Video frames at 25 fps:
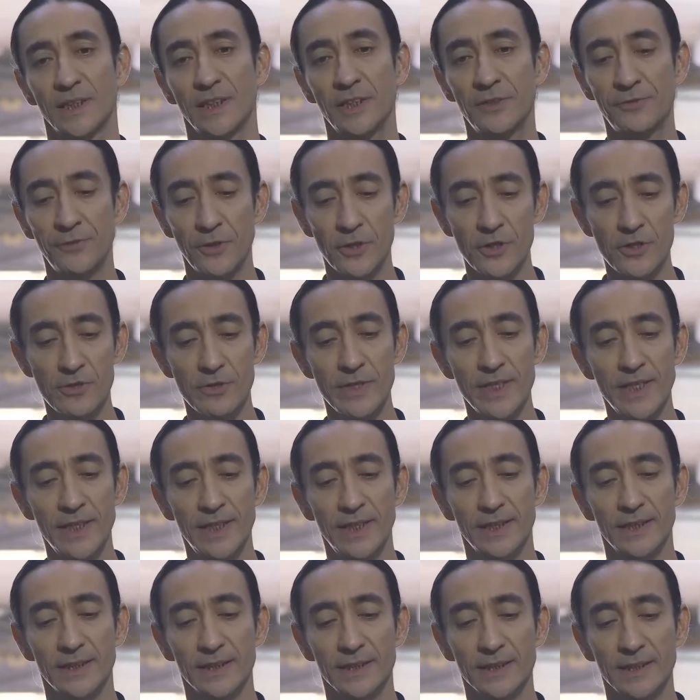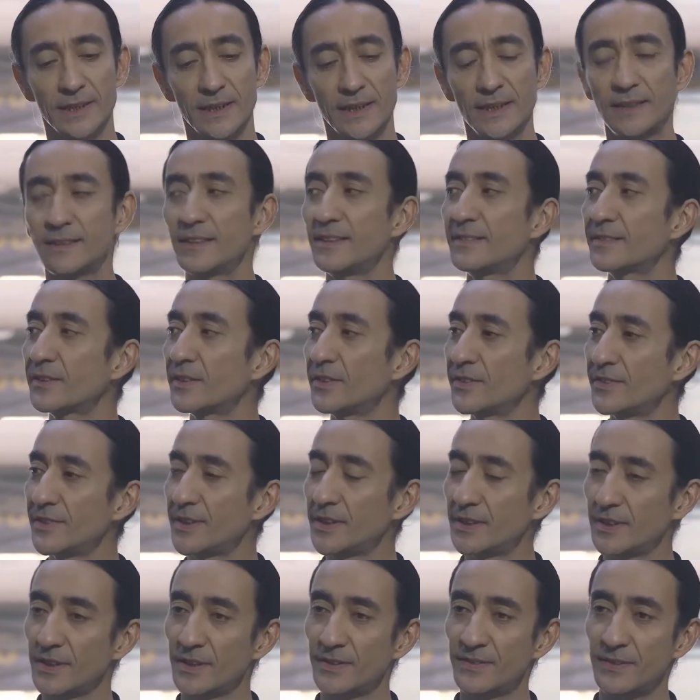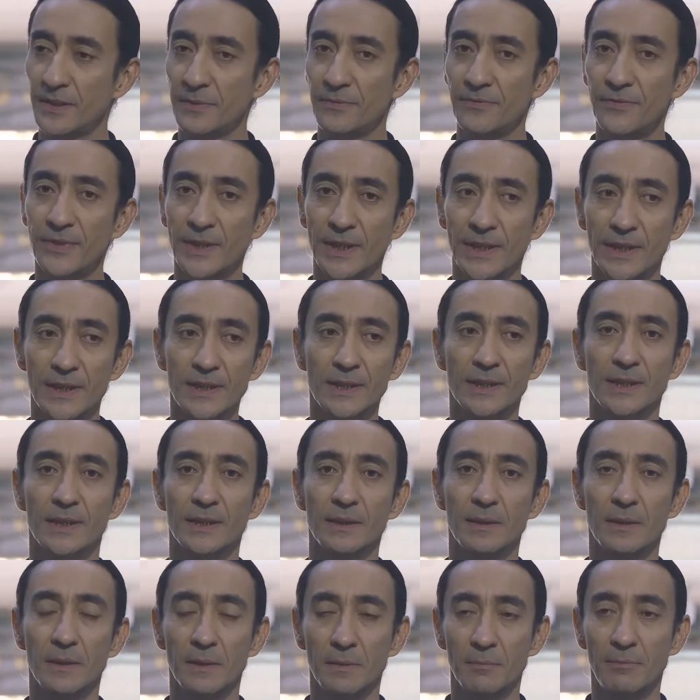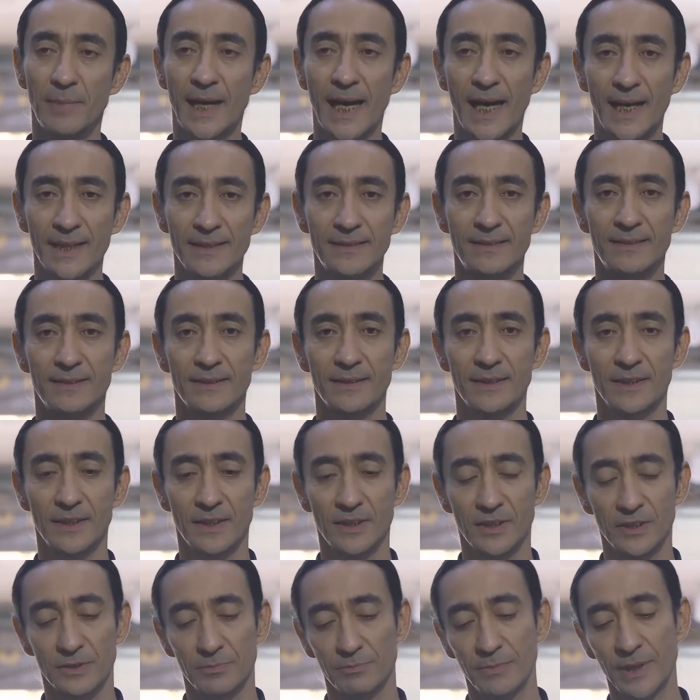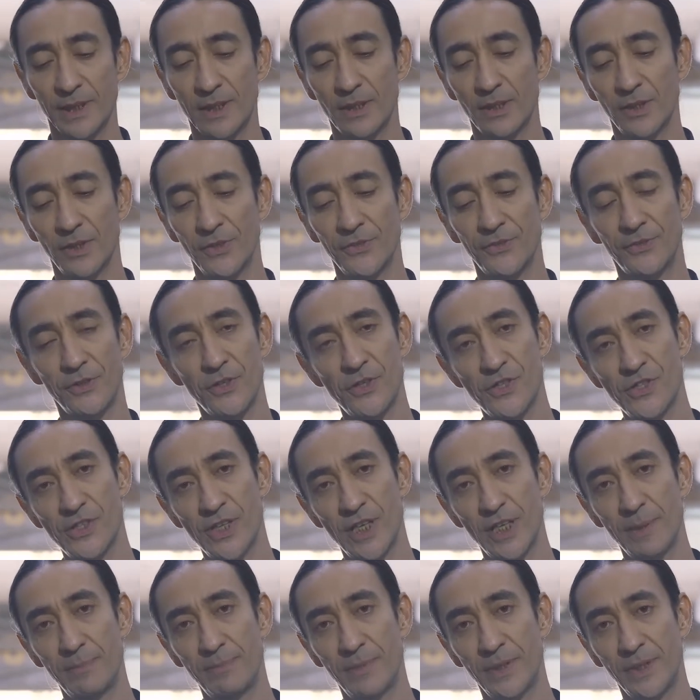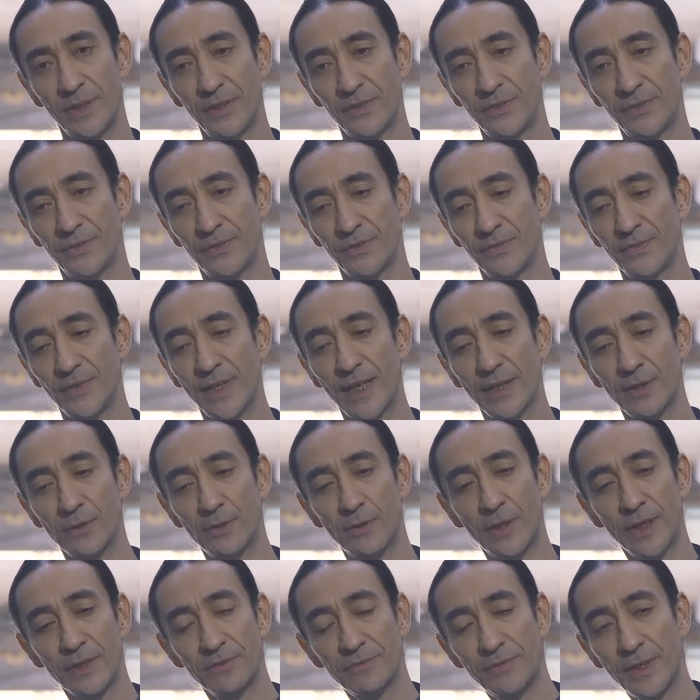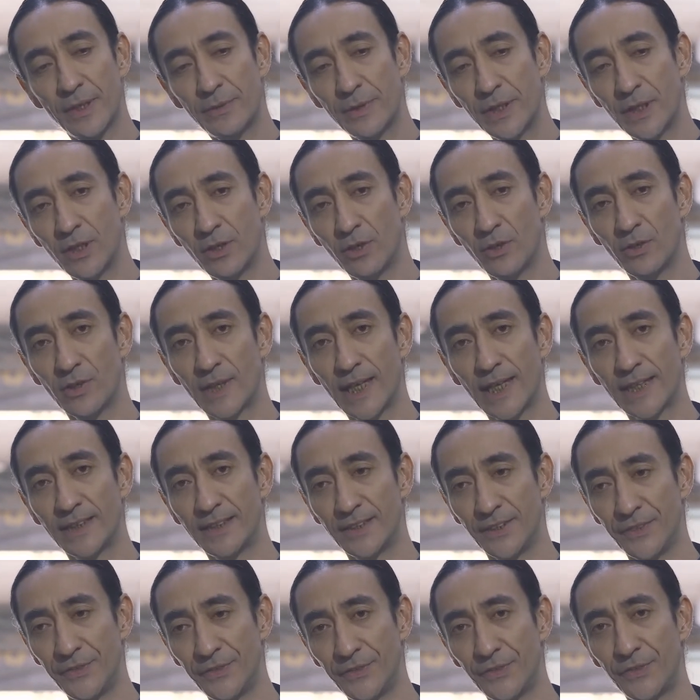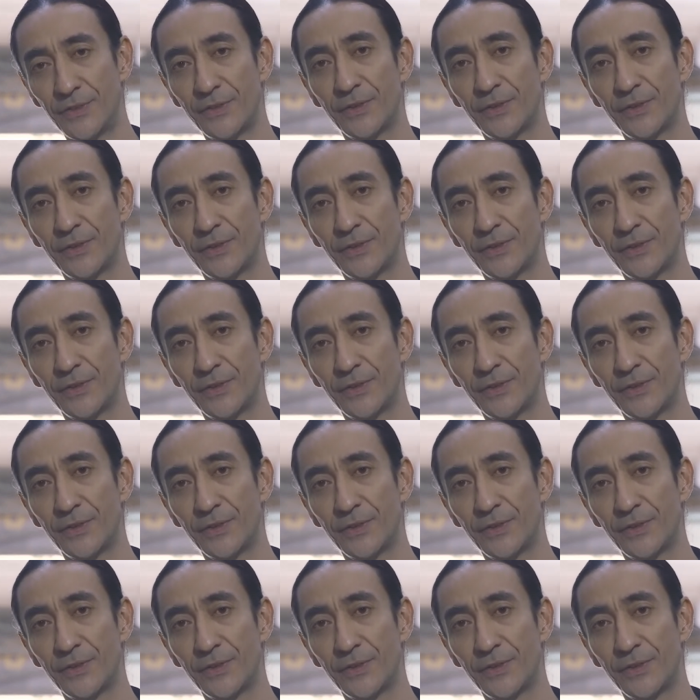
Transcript: In feng shui it is considered something bad because the shape is narrow and very long like this